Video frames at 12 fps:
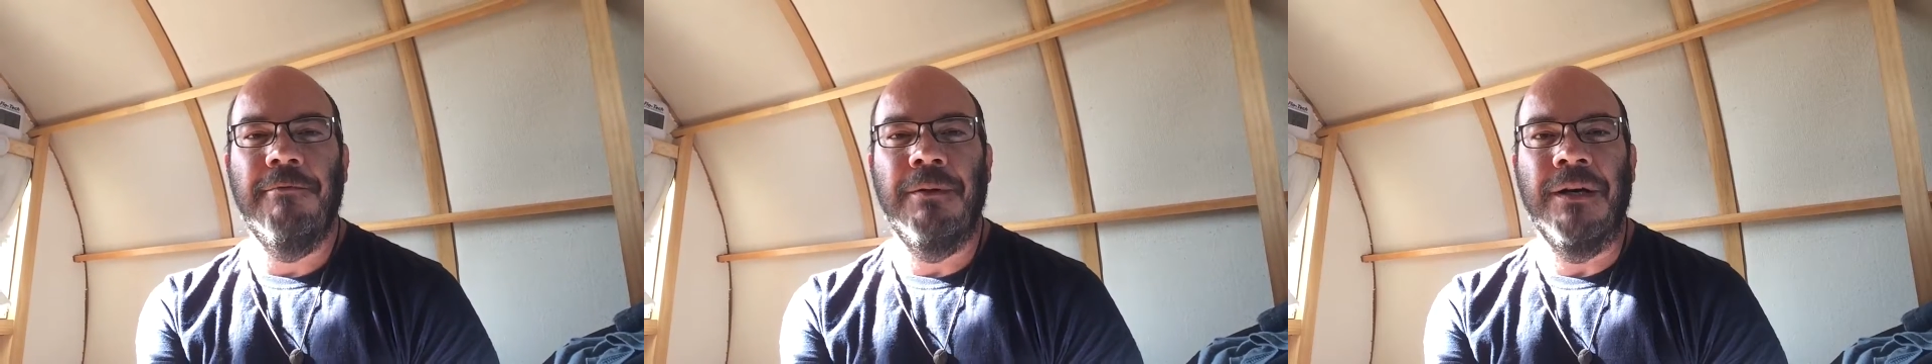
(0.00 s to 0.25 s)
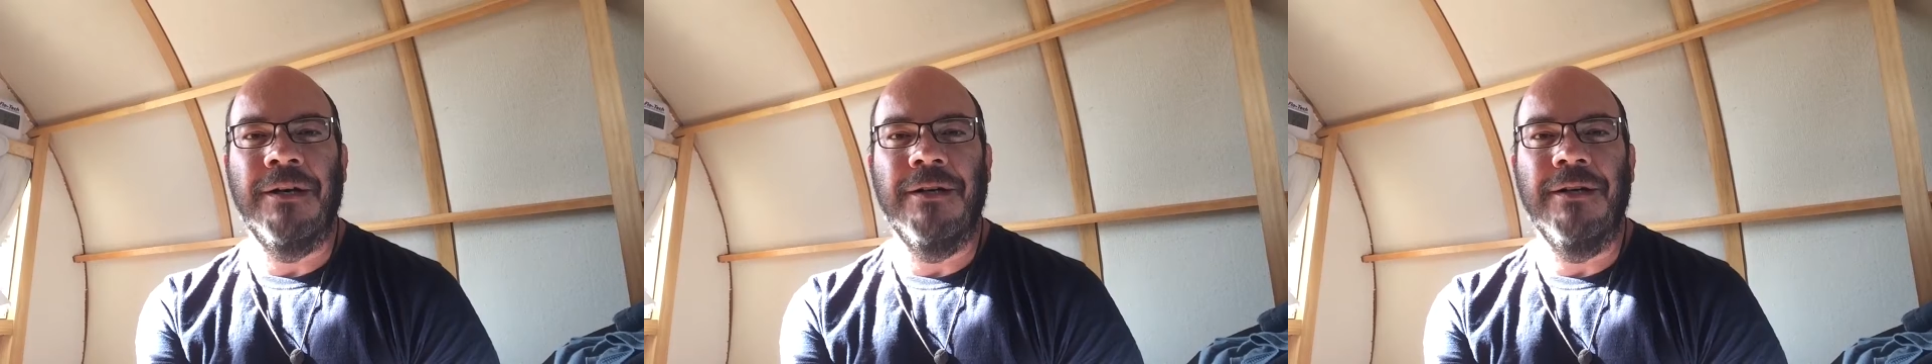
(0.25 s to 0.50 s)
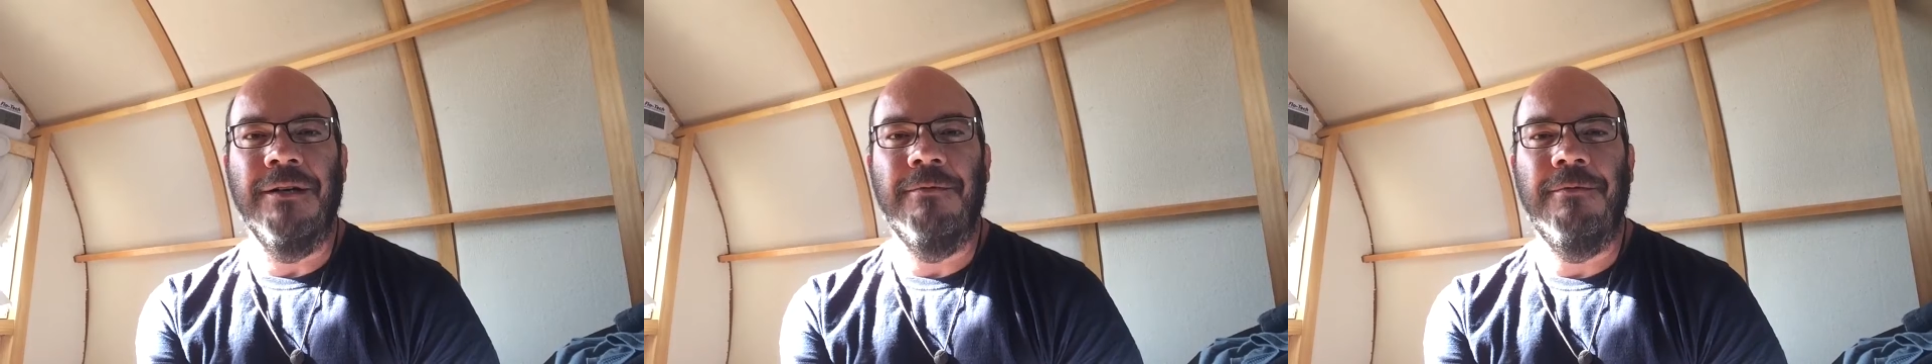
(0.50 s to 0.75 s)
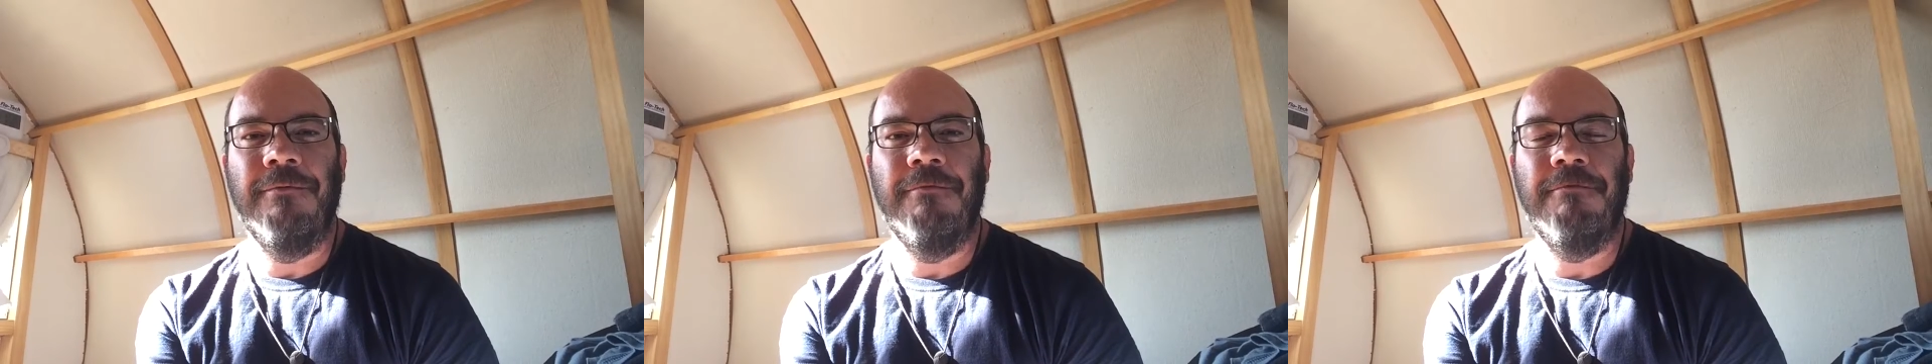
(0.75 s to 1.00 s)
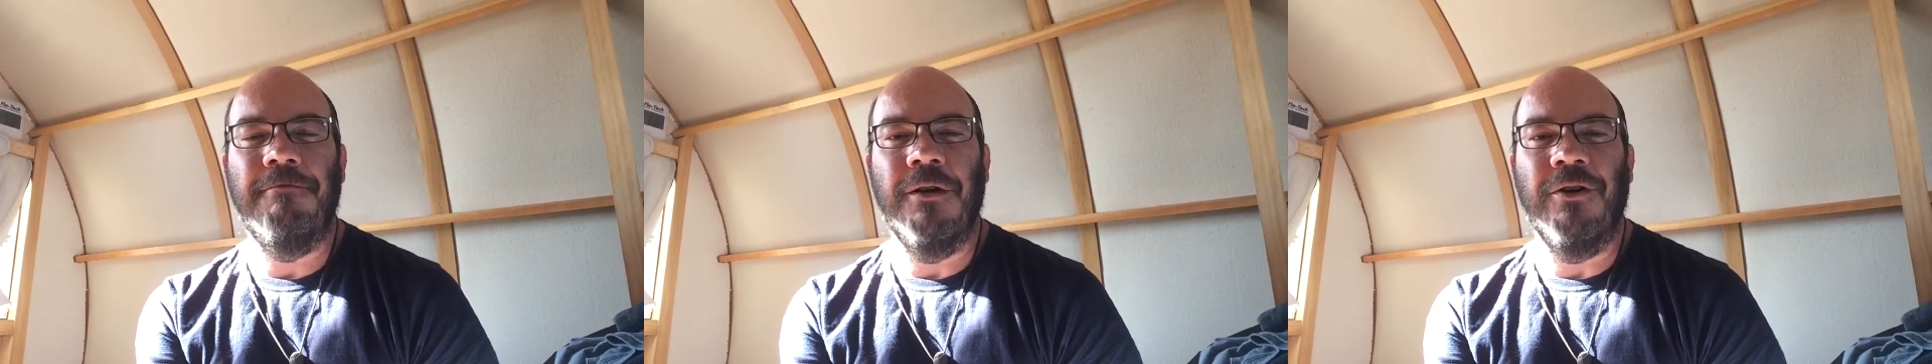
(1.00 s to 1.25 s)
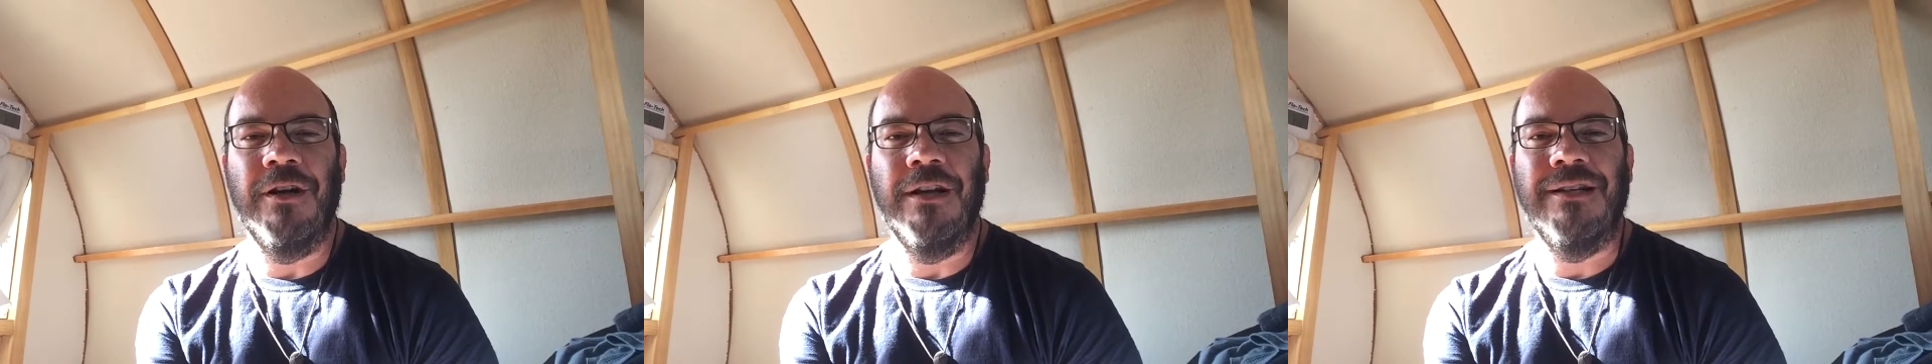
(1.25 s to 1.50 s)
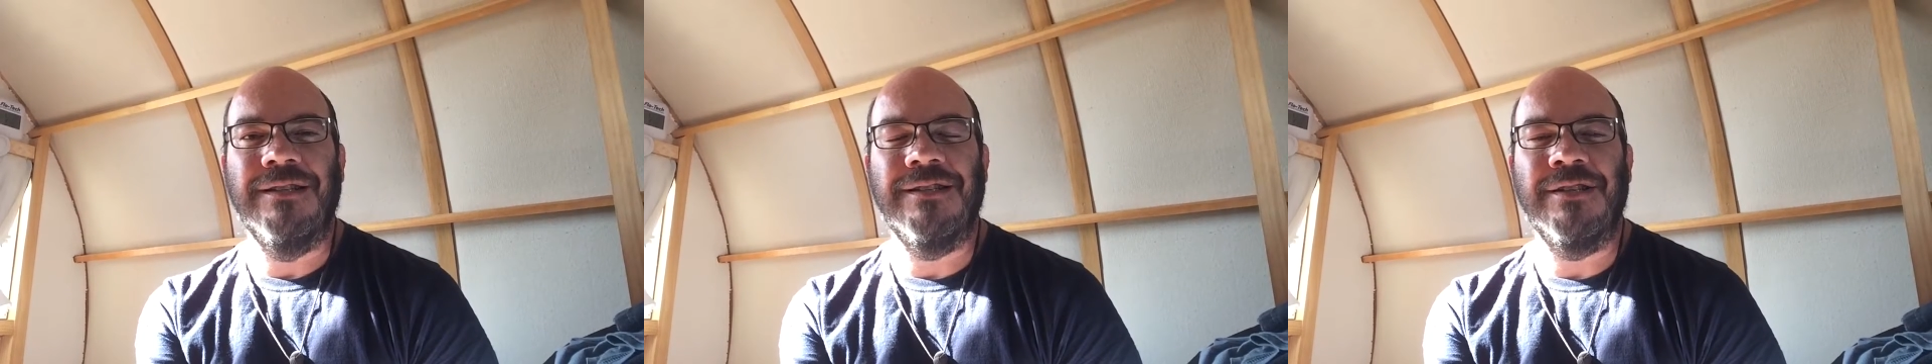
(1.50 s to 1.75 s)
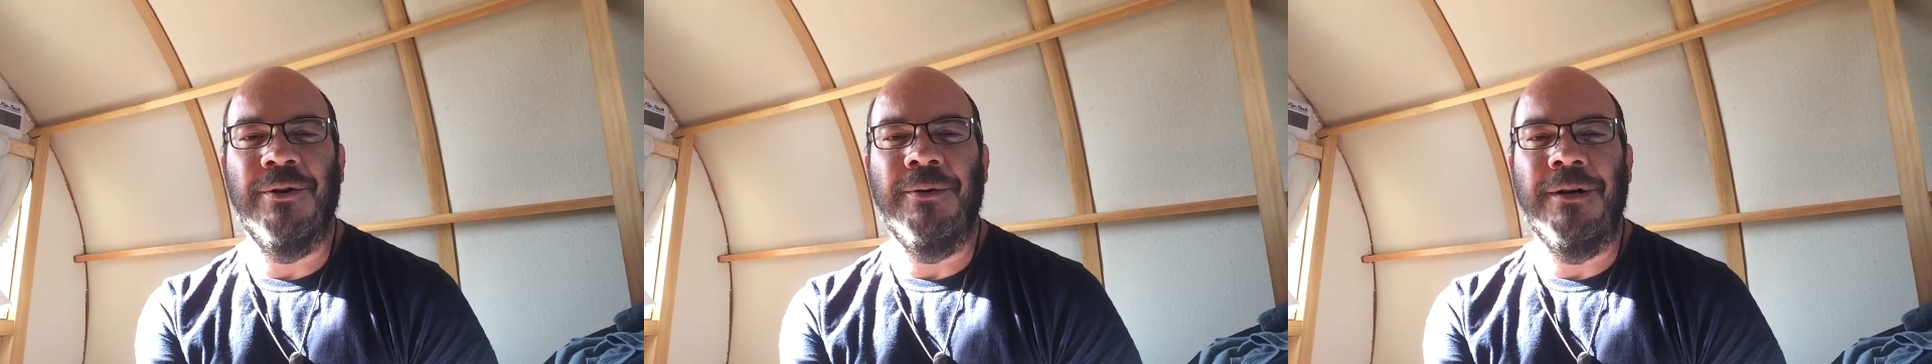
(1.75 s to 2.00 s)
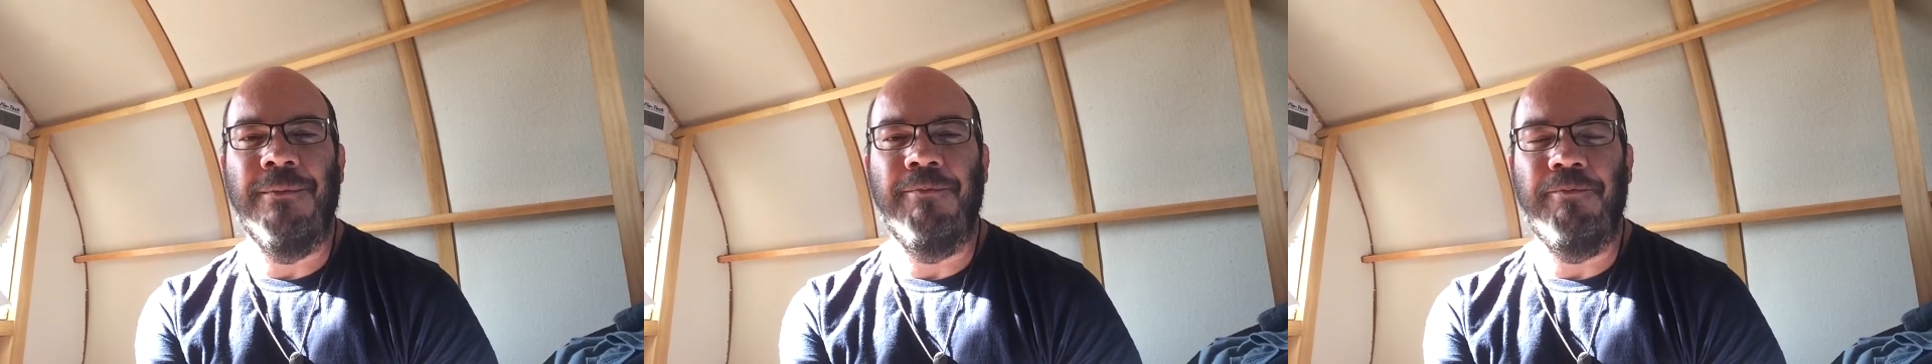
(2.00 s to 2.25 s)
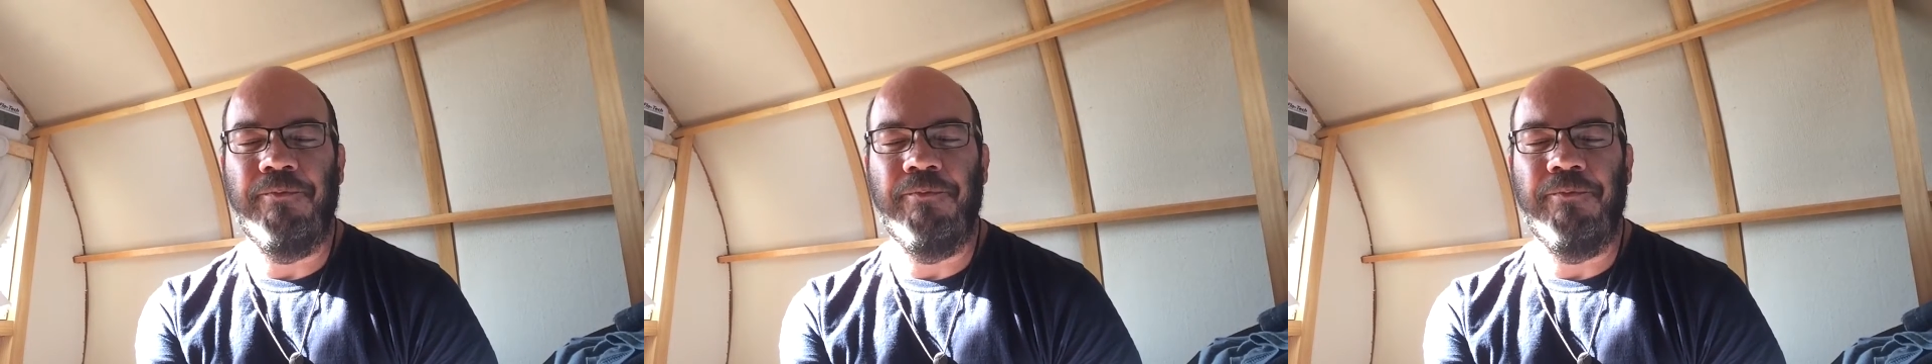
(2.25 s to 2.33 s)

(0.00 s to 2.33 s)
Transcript: But, alright. So,